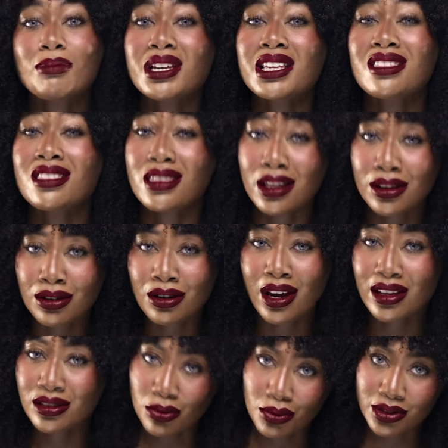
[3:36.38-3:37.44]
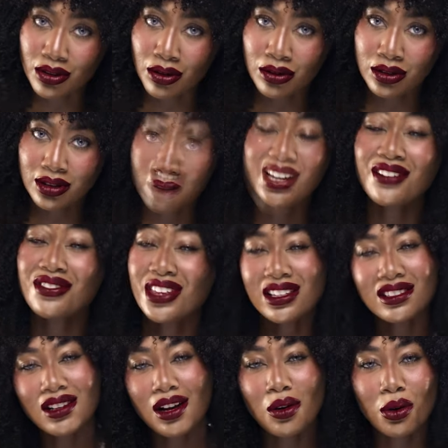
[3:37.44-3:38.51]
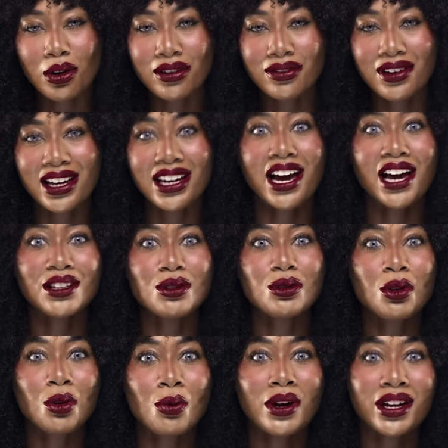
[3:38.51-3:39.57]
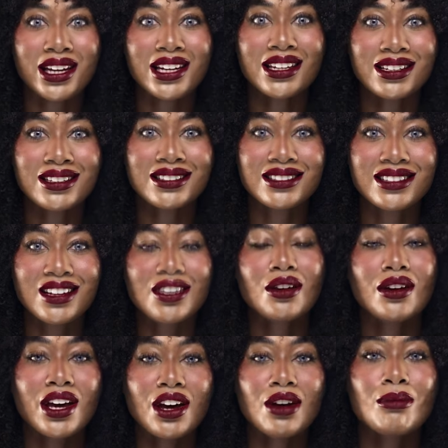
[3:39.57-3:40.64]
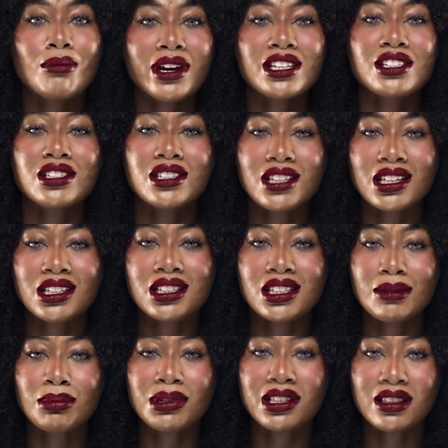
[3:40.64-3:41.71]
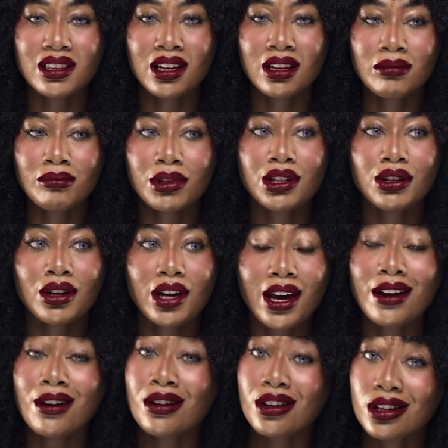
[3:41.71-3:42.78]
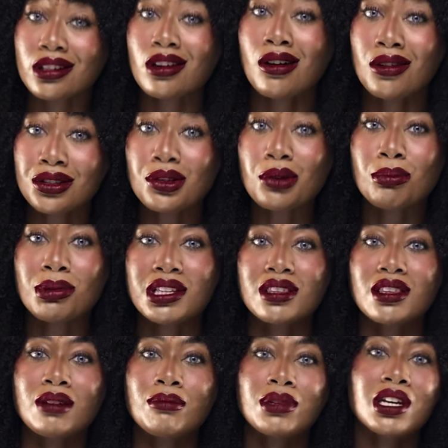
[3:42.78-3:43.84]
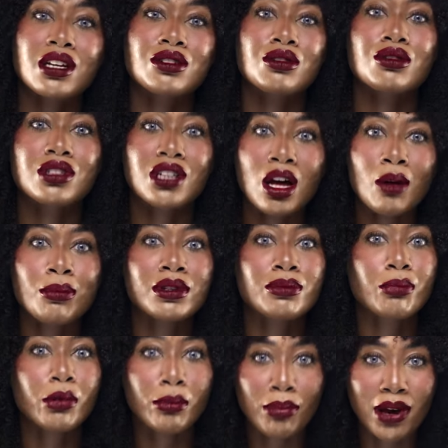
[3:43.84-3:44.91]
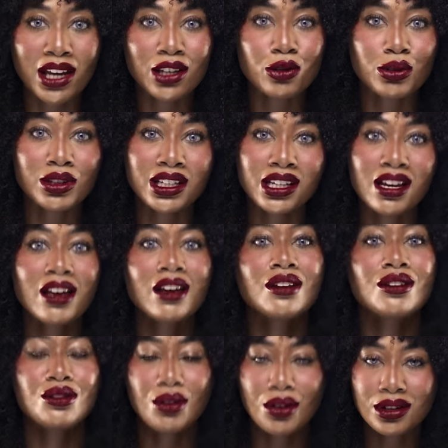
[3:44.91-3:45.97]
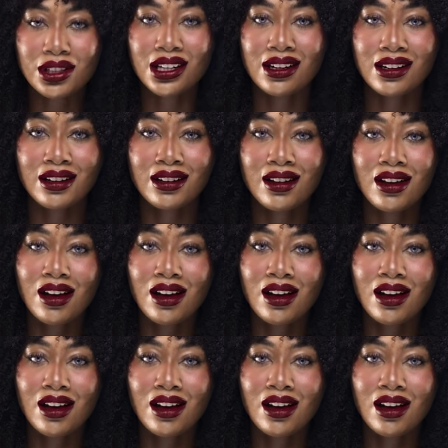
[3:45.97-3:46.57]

be thinner as a result? If that's not horrifying, I don't know what is. Your hair might genetically be thin, but your hair could also be thin because your scalp is perpetually dirty.